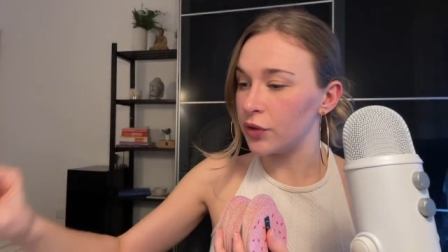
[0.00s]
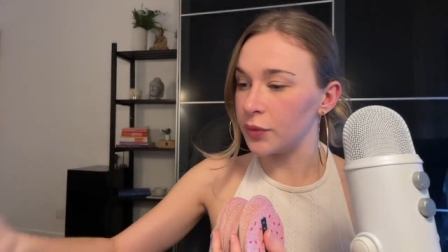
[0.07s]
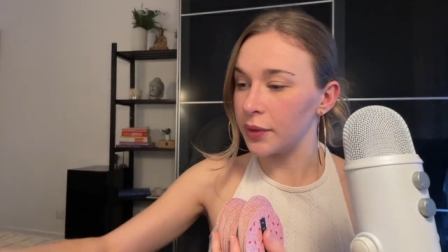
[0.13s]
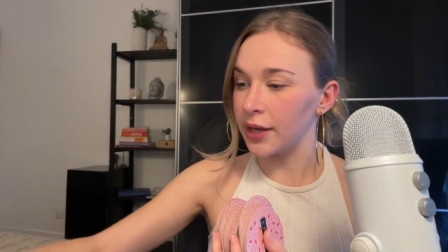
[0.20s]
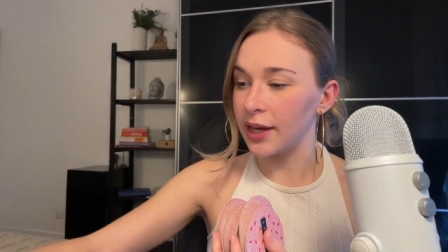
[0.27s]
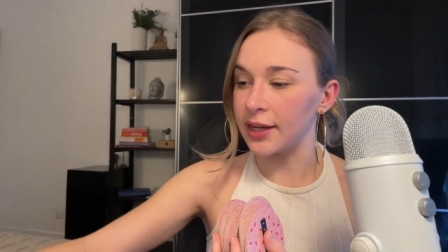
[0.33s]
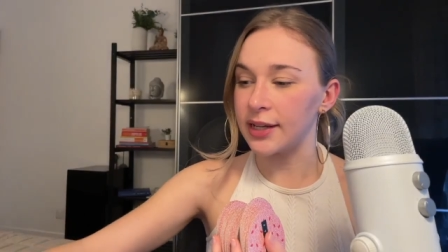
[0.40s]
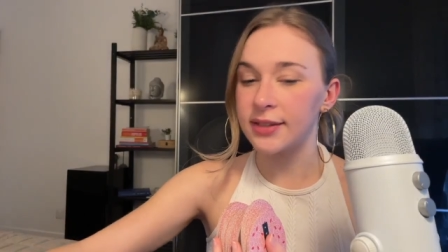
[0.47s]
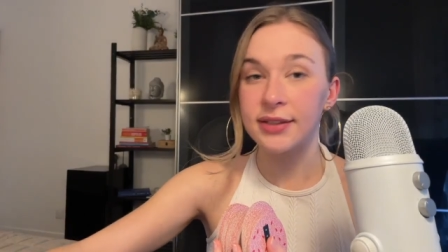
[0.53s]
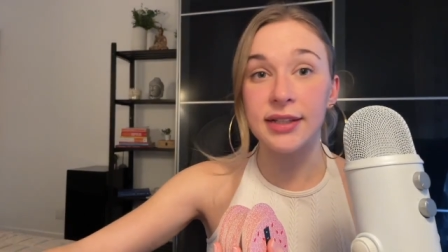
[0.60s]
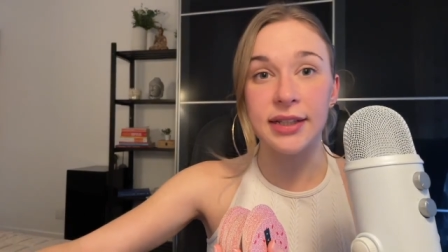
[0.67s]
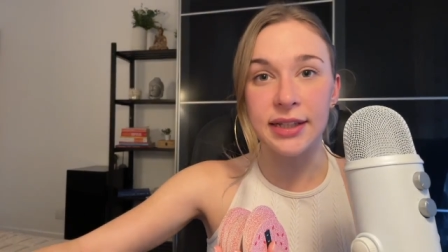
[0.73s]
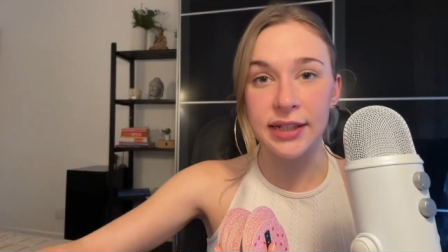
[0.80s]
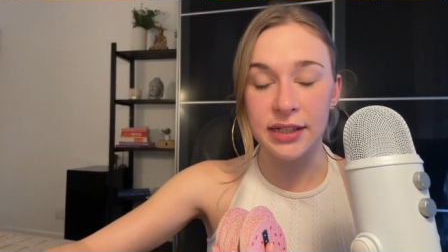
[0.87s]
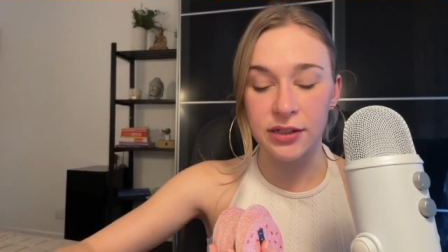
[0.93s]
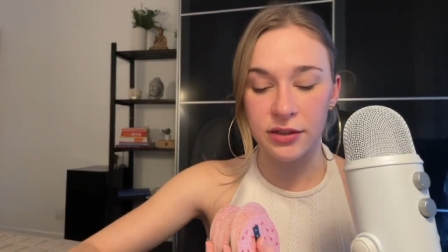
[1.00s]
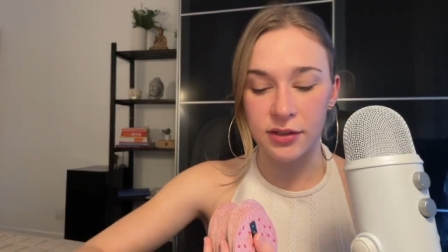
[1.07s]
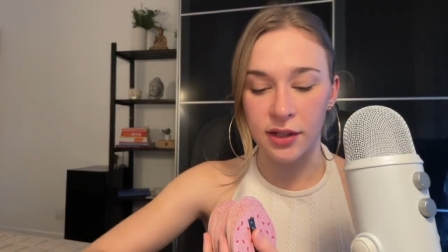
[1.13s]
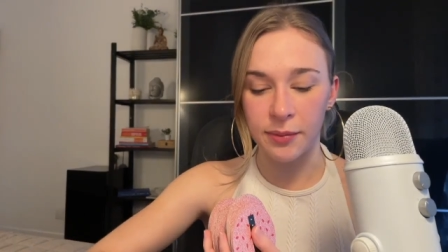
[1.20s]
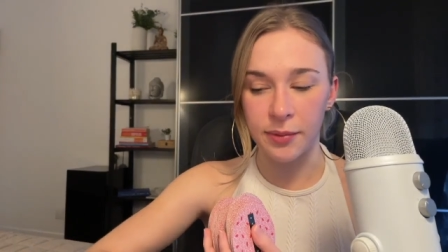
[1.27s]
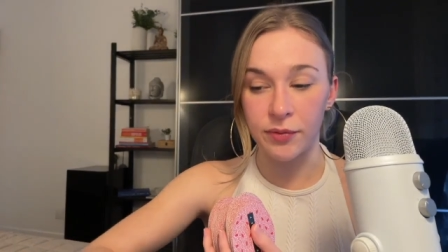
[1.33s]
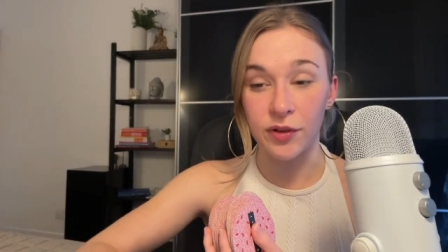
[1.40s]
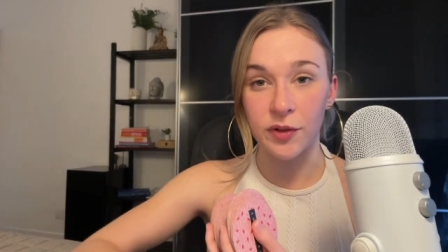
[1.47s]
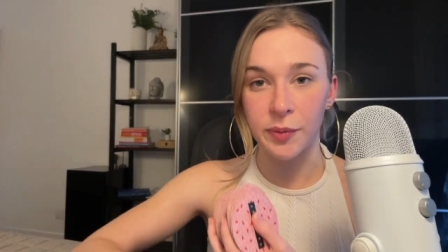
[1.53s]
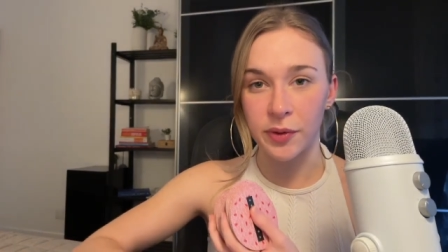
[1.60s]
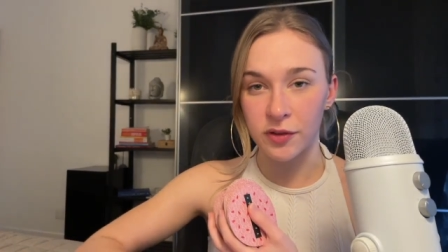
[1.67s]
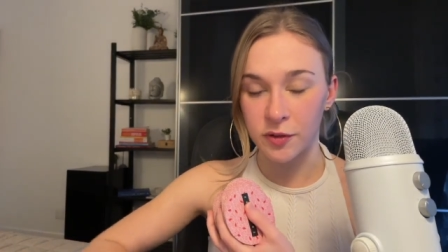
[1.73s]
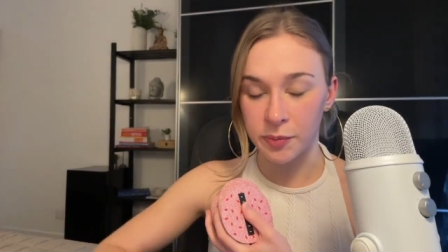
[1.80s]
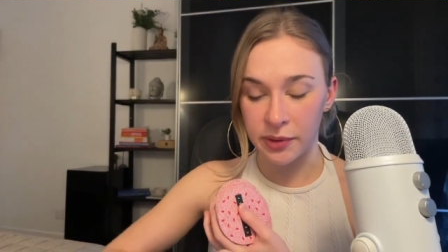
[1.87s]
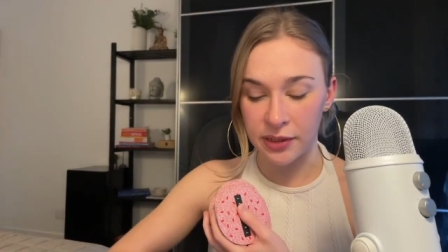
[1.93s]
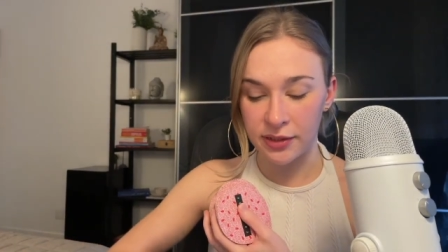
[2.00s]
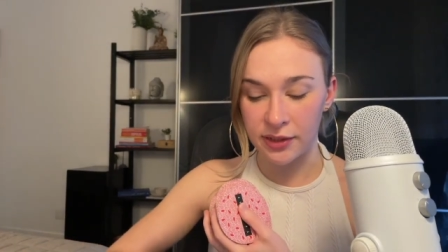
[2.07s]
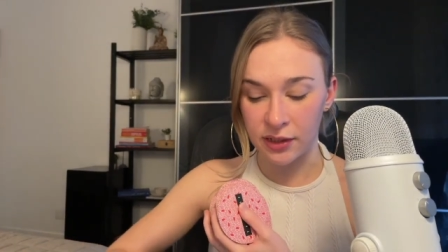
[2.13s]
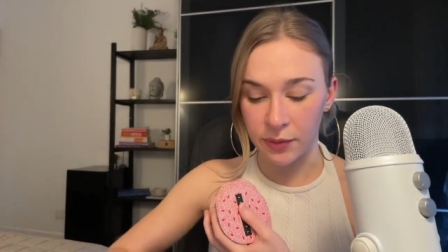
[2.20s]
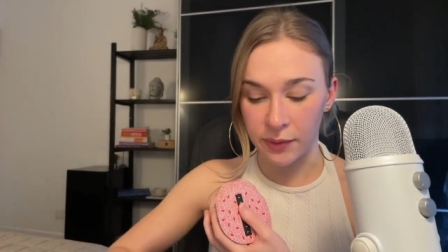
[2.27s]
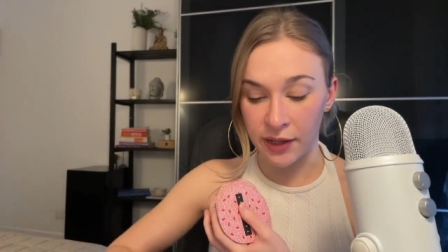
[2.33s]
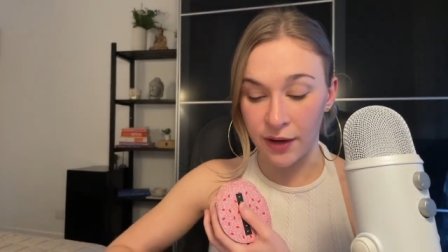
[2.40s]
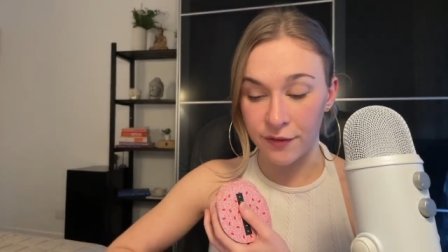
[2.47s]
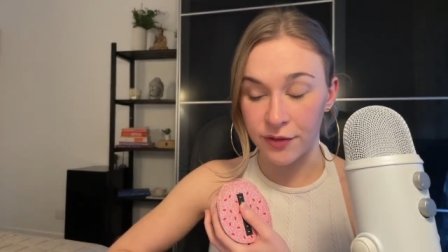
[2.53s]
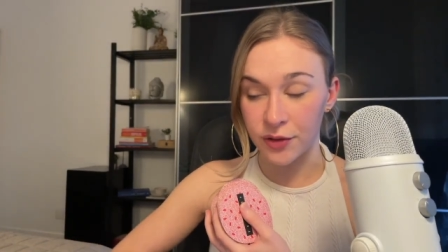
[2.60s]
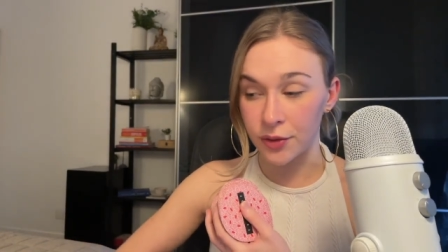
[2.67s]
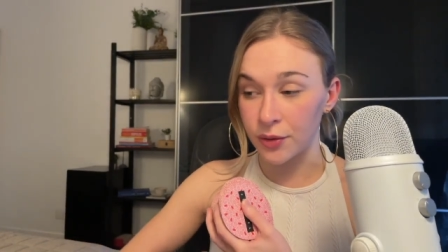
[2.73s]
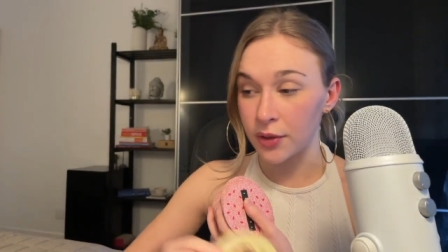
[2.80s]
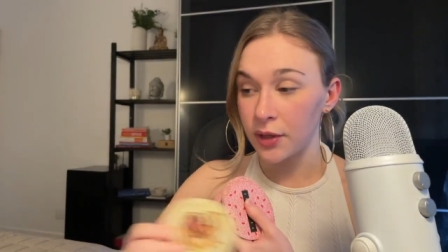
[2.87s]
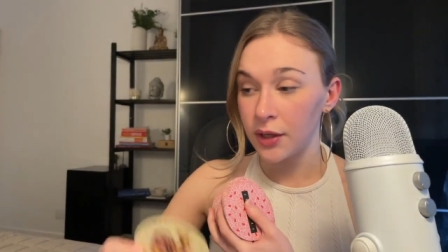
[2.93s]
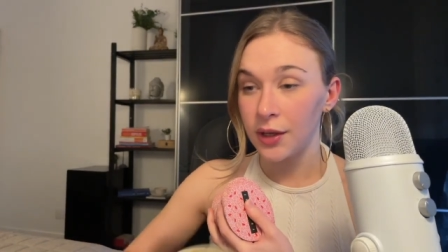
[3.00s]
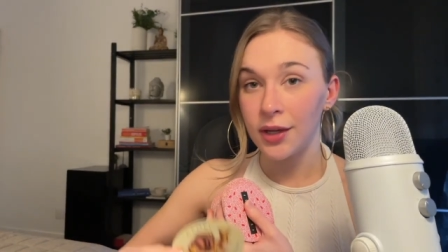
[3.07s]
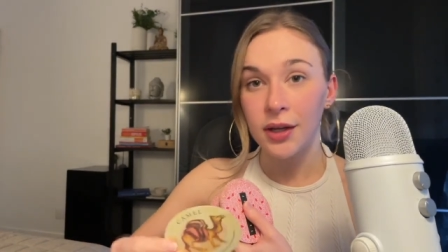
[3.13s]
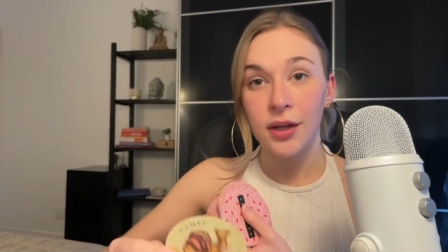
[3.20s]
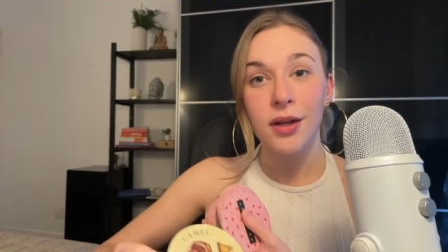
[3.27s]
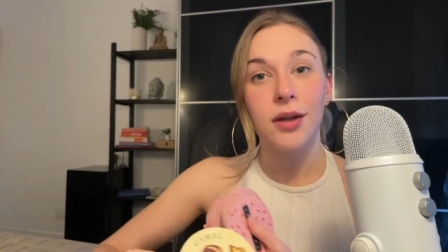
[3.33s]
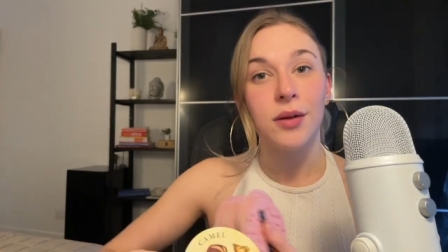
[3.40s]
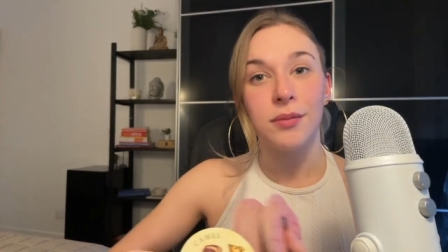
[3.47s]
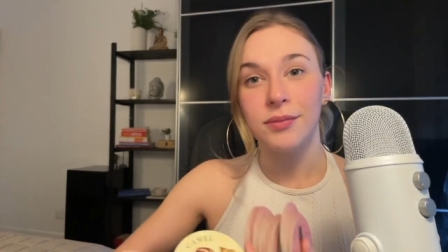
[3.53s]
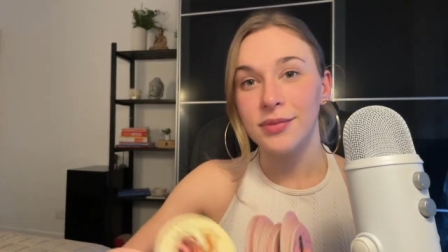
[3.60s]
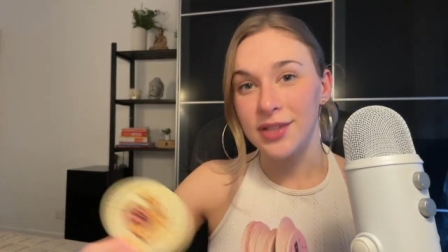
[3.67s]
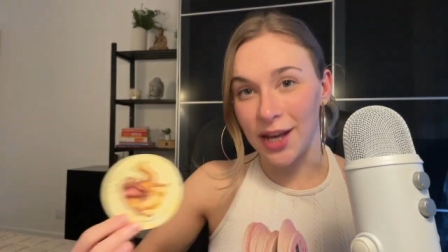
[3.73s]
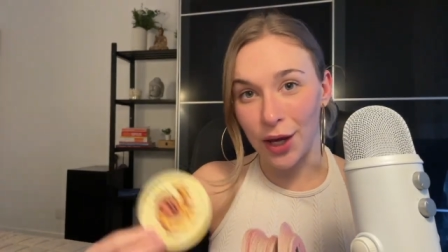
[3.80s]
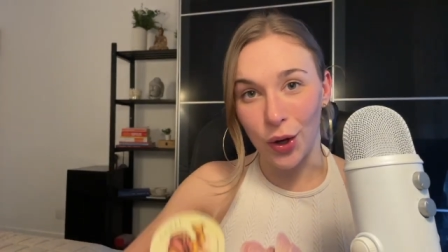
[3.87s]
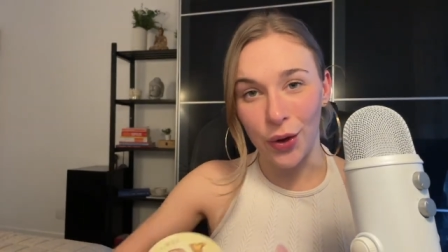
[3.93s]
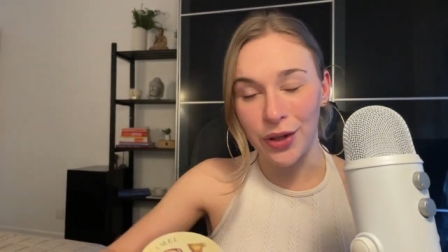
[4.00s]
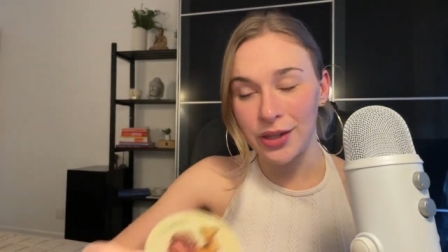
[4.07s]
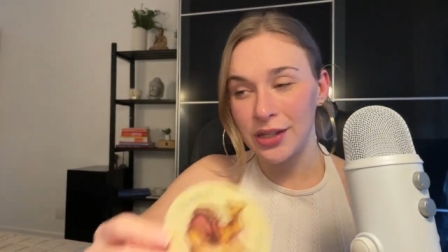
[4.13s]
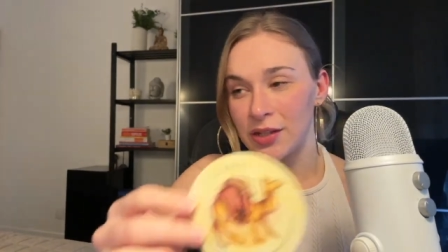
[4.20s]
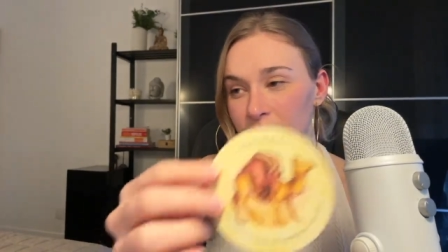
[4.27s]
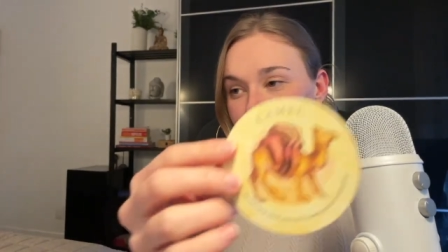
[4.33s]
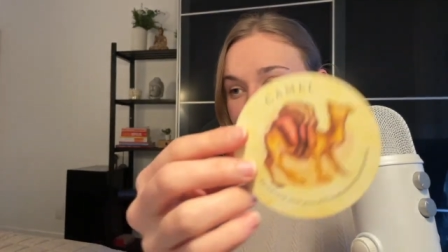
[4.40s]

So, again, that's the leadership and responsibility that we have to take on this